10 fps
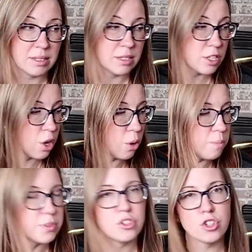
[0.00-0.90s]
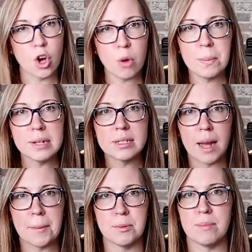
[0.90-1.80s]
So don't build it
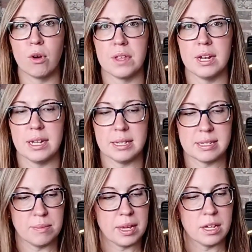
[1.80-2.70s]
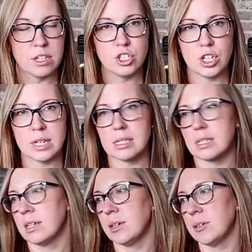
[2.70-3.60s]
up to be more than it needs to be.
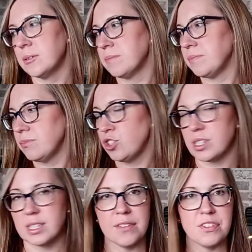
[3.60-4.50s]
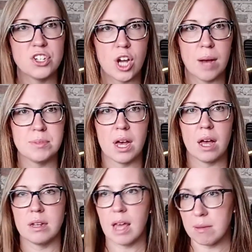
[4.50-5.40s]
Just get the job
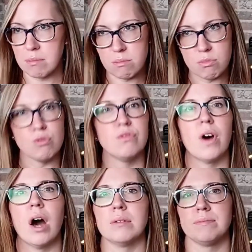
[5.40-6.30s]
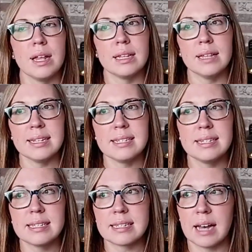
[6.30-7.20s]
done and move on. Let's
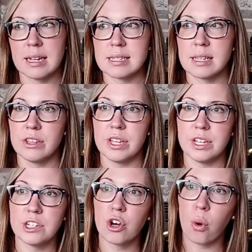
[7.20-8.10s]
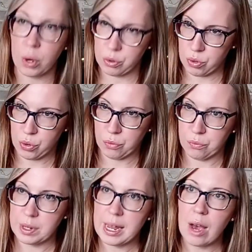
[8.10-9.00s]
discuss the toy room.
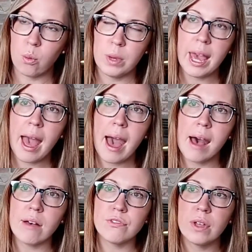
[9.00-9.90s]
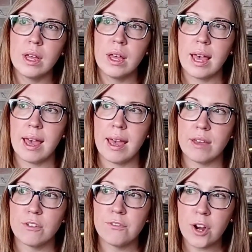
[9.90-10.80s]
Now, we have a
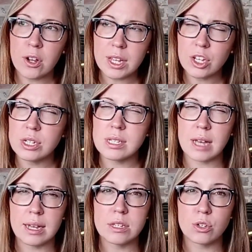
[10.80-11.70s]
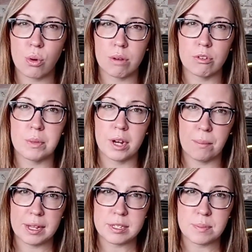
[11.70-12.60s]
fairly good sized toy room in our
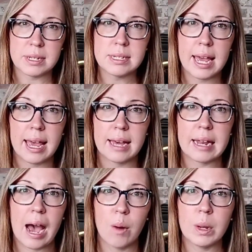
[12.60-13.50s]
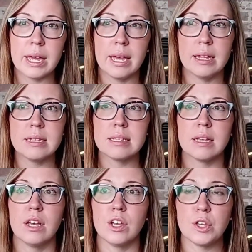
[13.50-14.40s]
basement, and our kids
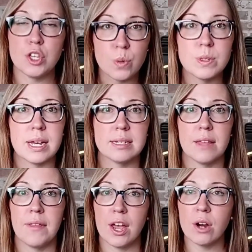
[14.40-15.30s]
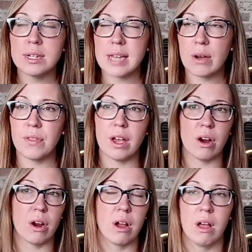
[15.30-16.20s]
use it. They are down
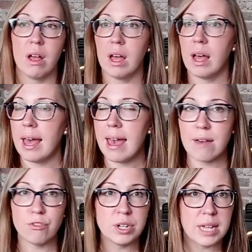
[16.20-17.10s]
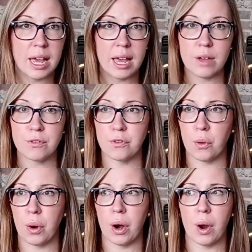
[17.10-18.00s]
there every day
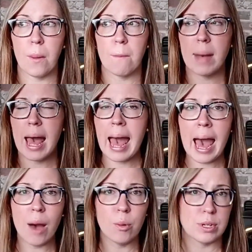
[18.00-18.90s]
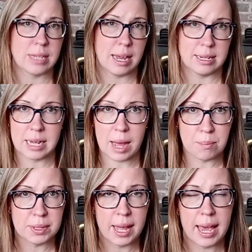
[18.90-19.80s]
for hours at a time
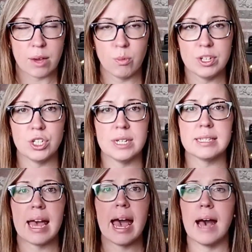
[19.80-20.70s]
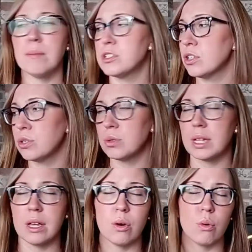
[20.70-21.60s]
playing, which is
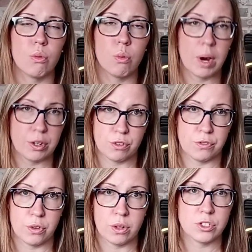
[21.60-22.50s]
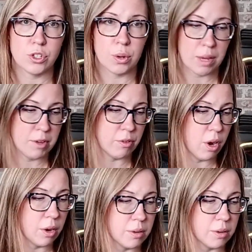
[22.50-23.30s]
absolutely wonderful. Don't get me wrong.